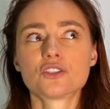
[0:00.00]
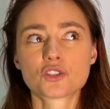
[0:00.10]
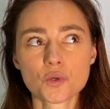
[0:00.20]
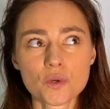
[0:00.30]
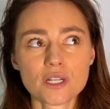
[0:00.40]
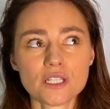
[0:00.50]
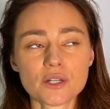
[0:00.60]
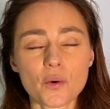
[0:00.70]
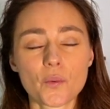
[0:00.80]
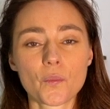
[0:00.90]
tour
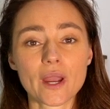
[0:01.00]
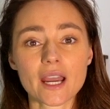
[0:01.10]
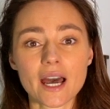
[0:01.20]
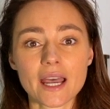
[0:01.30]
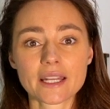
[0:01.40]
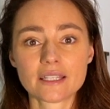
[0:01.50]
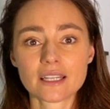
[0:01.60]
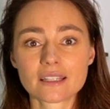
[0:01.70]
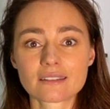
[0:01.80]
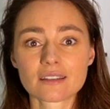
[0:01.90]
where I
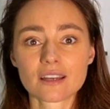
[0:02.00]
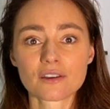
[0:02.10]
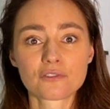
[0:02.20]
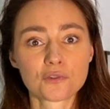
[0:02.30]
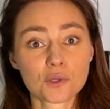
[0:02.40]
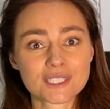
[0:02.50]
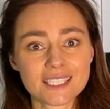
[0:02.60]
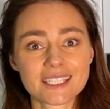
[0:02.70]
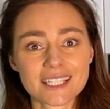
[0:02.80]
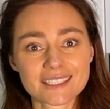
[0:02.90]
did
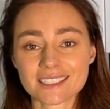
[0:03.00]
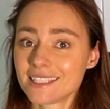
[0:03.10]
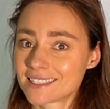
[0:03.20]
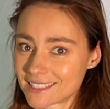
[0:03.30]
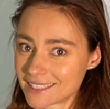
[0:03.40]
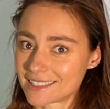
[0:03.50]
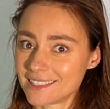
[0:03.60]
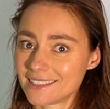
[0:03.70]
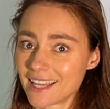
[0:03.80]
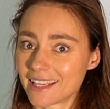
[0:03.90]
14 gigs in
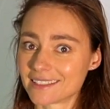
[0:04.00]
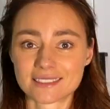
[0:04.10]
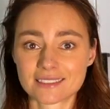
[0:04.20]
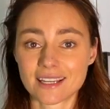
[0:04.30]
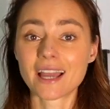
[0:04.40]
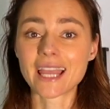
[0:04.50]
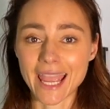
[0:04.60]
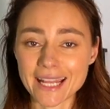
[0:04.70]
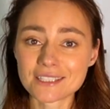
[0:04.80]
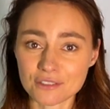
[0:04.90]
16 days. I
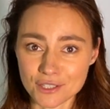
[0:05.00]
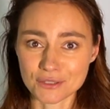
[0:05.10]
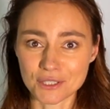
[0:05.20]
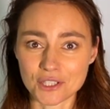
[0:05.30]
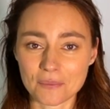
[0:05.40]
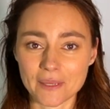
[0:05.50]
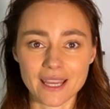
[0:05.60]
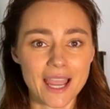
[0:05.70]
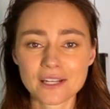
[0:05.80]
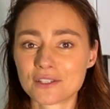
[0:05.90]
hate grocery shopping.
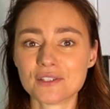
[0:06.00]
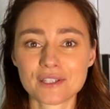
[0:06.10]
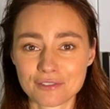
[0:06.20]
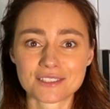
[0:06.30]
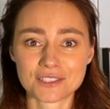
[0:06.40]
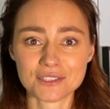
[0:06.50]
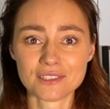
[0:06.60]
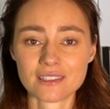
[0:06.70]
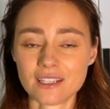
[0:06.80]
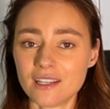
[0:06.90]
I don't know if you
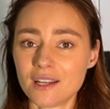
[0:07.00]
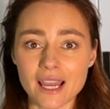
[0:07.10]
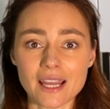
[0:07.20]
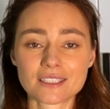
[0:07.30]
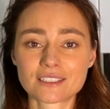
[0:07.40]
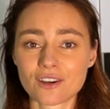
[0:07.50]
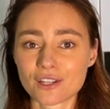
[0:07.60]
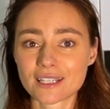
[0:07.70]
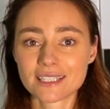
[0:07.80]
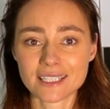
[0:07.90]
too. I
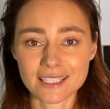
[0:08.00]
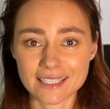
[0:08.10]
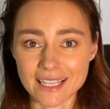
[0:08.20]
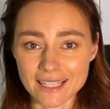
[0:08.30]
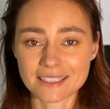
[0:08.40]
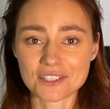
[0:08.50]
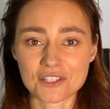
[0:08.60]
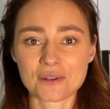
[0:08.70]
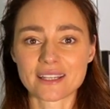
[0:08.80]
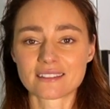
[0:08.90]
totally get
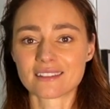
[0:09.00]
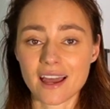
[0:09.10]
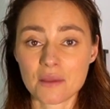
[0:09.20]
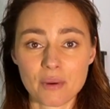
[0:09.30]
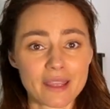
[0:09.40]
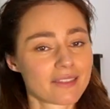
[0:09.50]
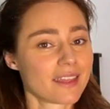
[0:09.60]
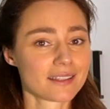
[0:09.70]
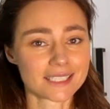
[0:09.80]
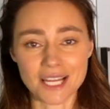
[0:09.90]
distracted. I buy
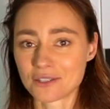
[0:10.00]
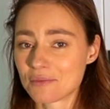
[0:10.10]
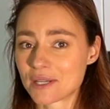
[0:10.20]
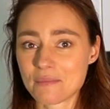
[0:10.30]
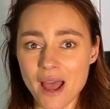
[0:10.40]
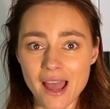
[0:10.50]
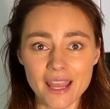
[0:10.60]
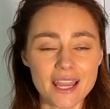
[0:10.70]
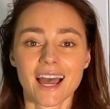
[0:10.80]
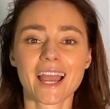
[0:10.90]
things I don't want to
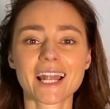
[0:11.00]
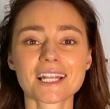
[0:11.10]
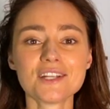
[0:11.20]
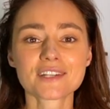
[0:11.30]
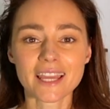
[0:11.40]
buy. I had a look